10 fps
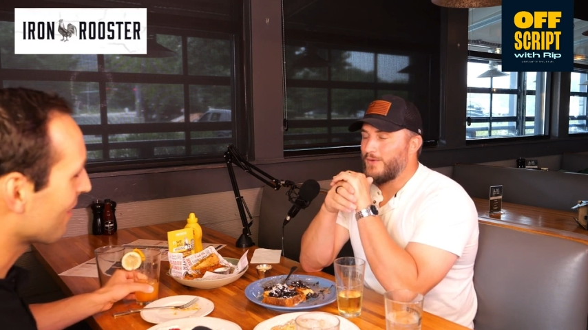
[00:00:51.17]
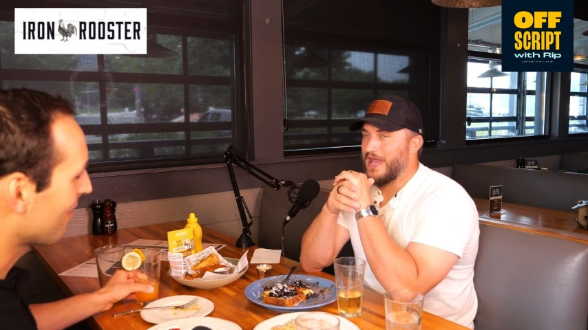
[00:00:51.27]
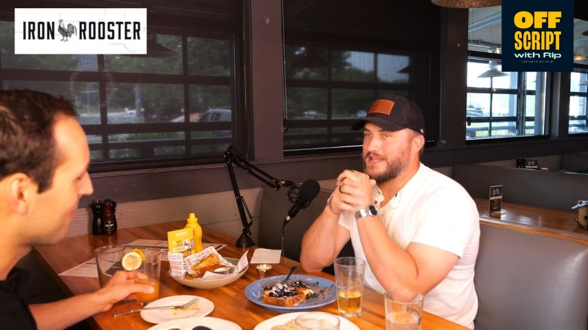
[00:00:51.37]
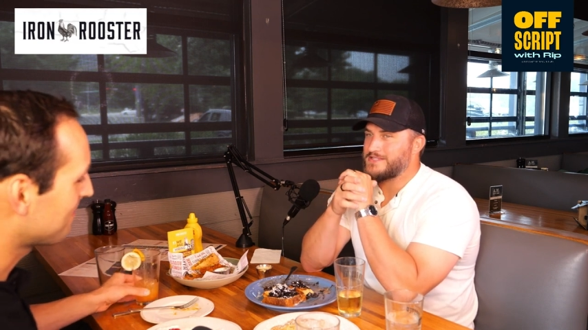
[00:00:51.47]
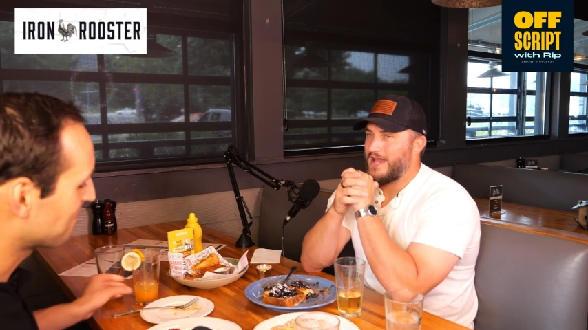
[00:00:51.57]

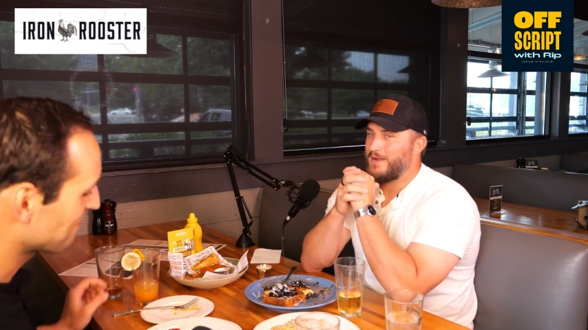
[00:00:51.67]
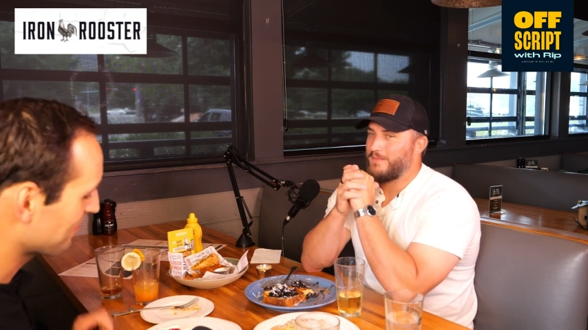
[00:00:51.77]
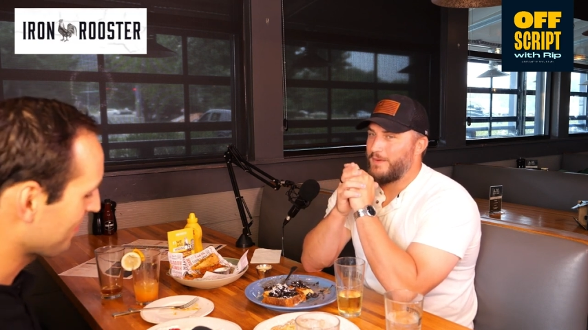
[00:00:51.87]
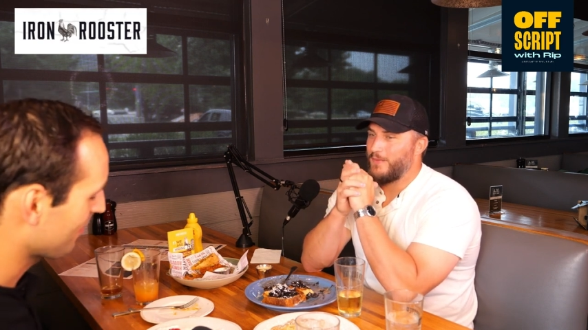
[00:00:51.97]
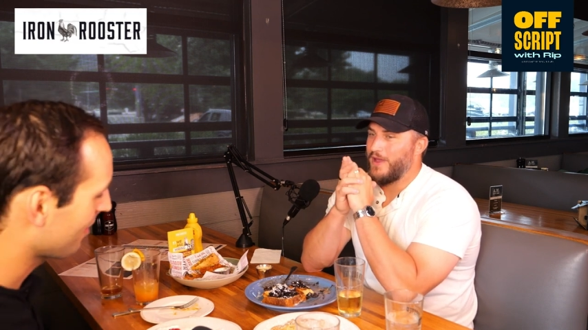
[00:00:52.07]

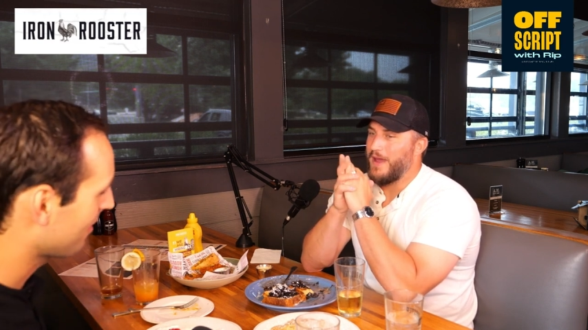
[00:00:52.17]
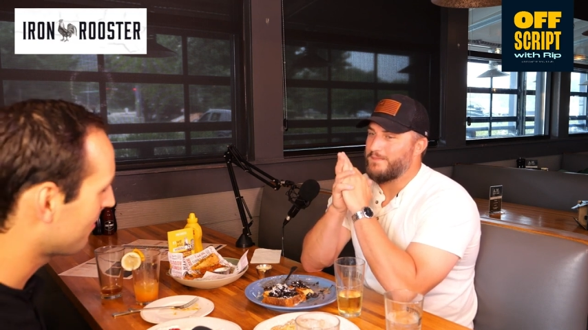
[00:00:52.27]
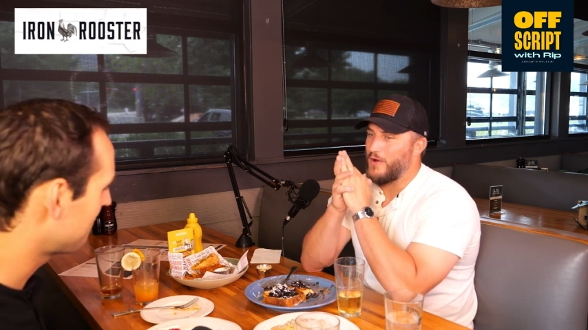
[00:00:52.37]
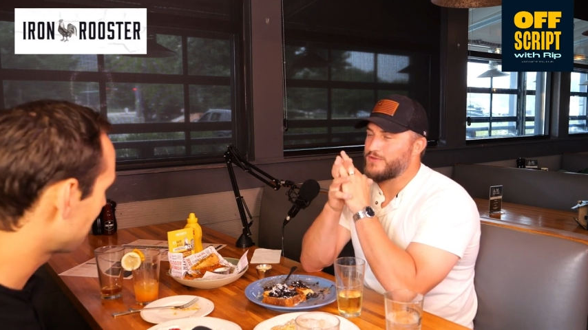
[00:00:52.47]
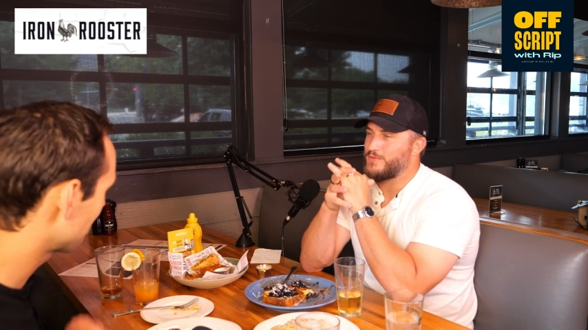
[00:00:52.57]

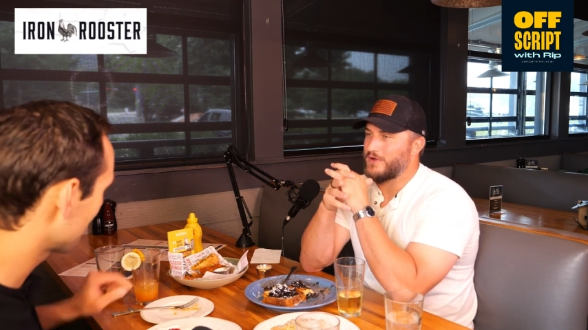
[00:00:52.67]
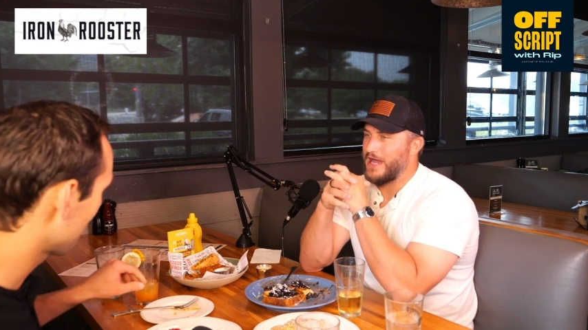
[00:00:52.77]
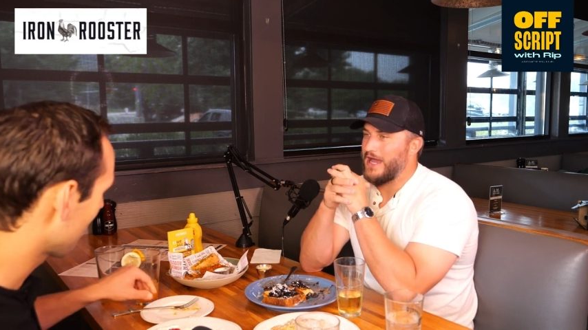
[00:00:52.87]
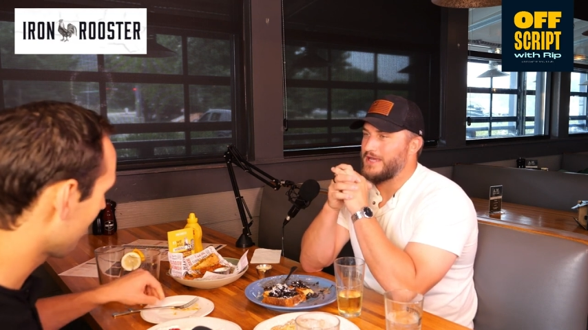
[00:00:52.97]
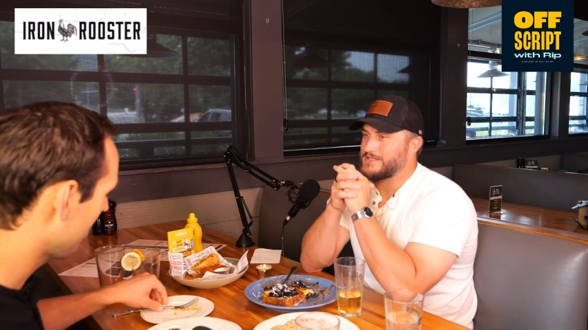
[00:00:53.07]
Speaker 1: multiple
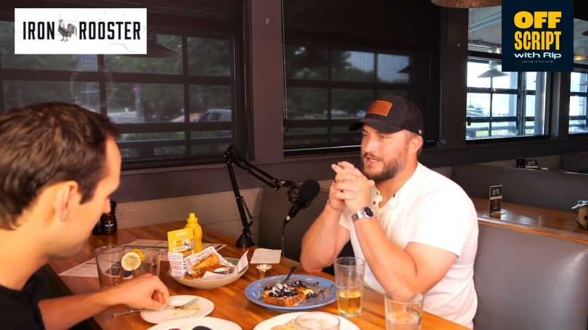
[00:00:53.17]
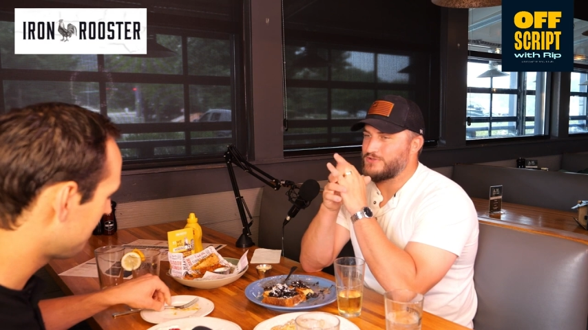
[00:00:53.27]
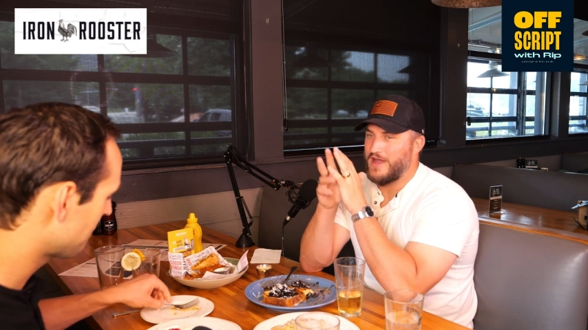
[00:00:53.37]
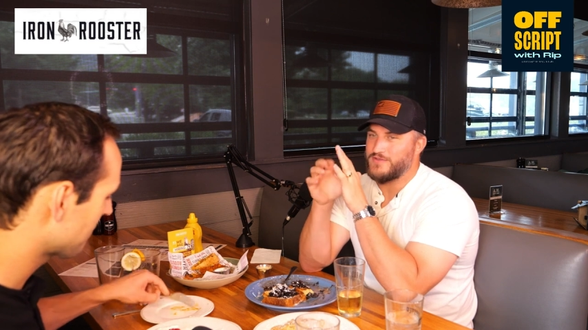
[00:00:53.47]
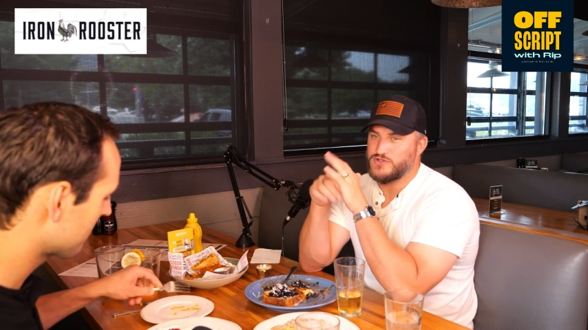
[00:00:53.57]
guys. Like
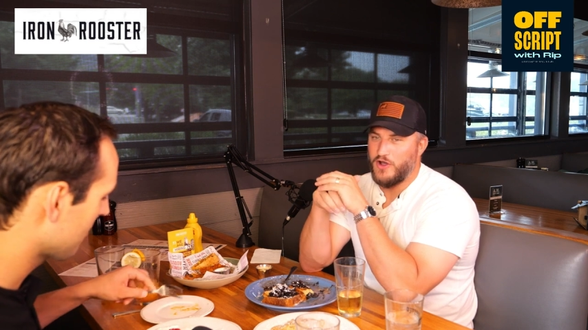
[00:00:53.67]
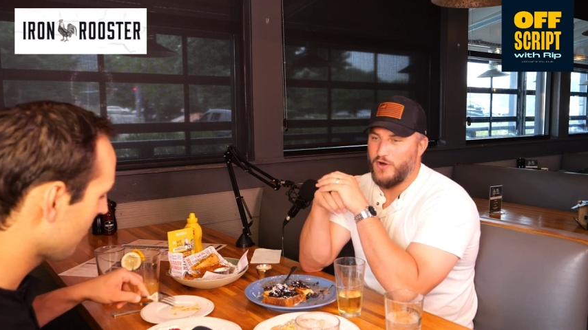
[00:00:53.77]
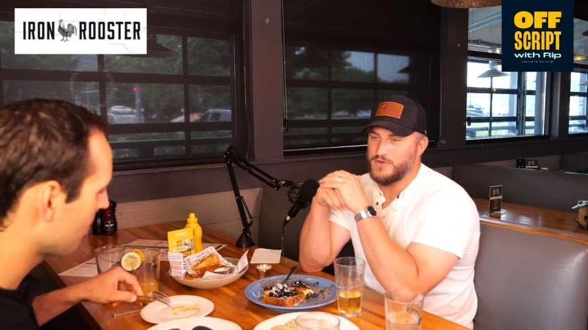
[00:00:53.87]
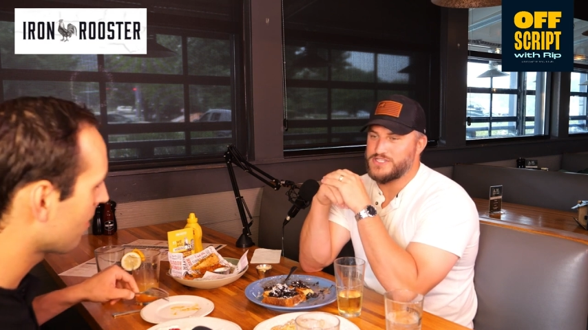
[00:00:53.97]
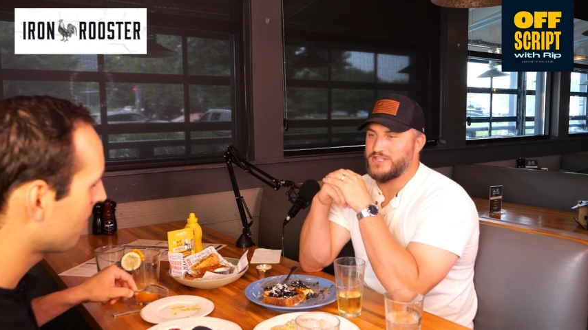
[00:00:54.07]
Travis
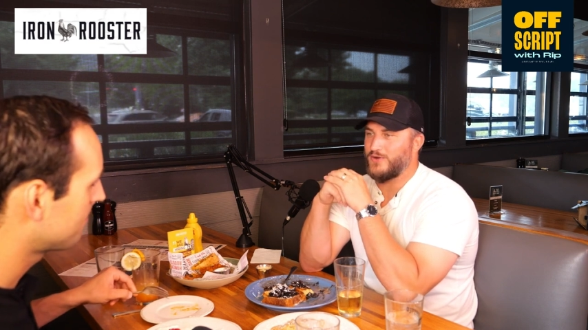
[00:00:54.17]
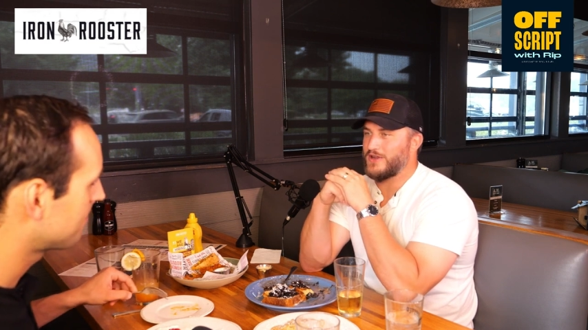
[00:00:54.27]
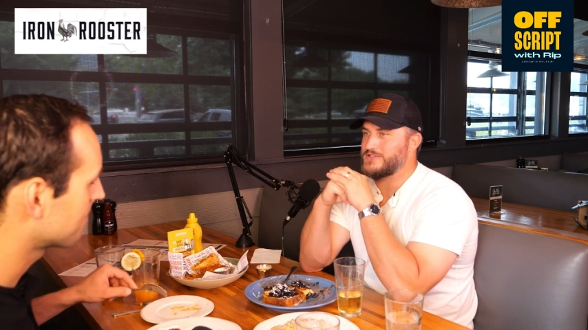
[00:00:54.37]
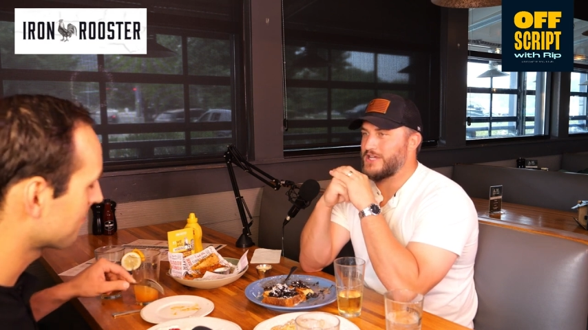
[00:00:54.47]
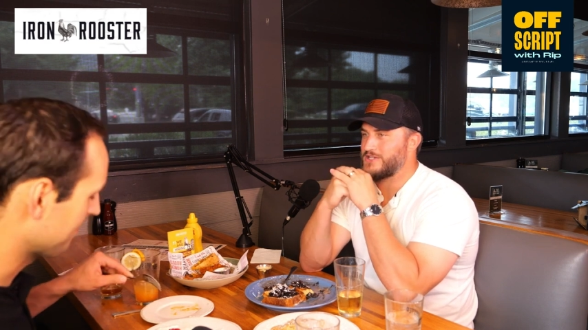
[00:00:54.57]
Shaw was in the
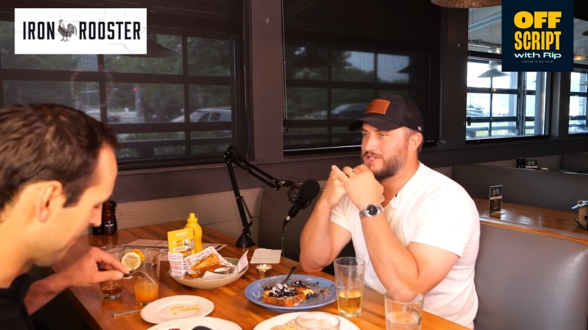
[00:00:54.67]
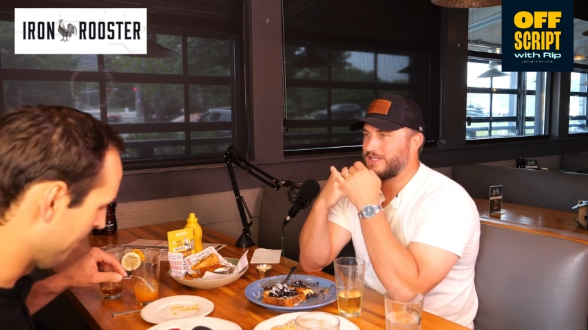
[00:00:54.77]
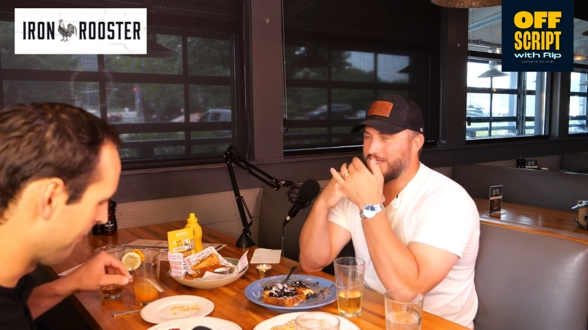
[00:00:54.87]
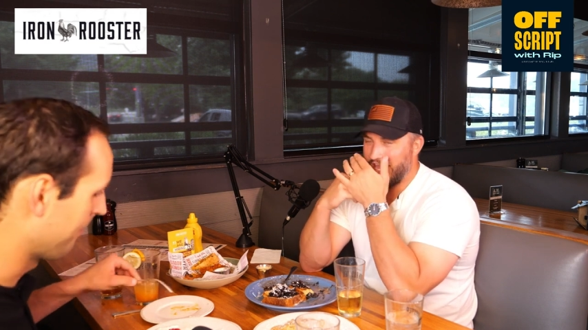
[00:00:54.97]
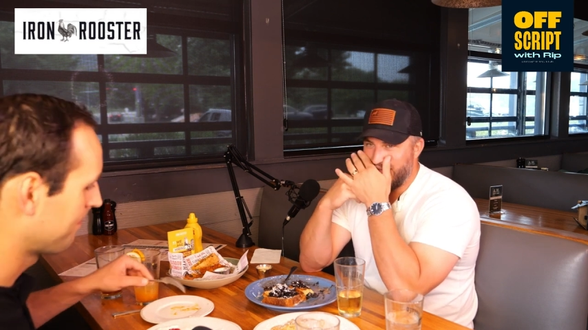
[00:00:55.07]

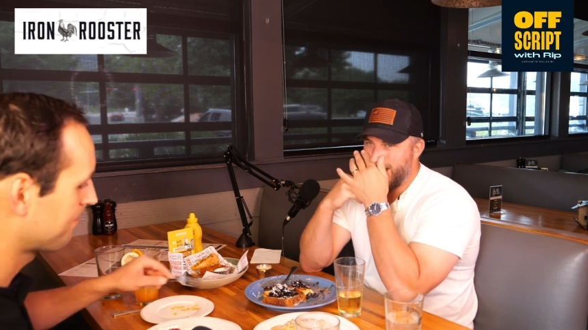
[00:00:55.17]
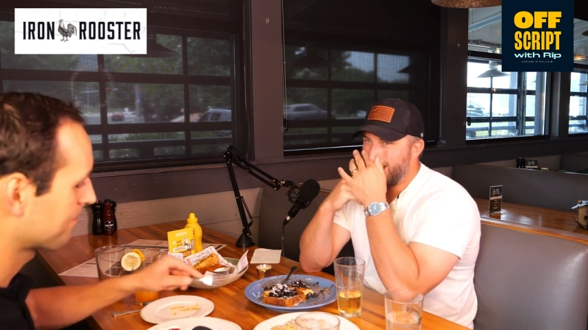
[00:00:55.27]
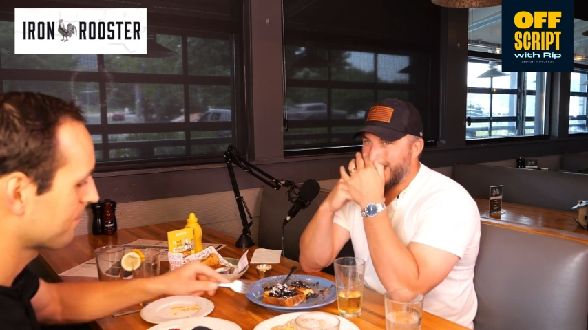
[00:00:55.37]
organization. Mm-hmm.